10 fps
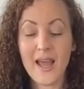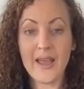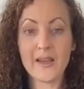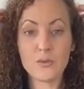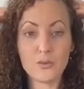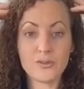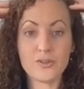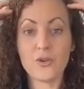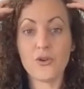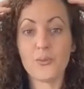And
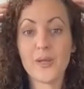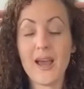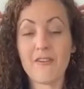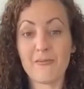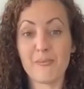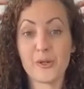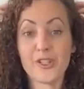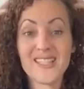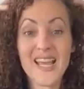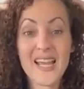also we have
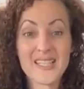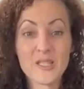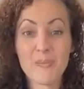protector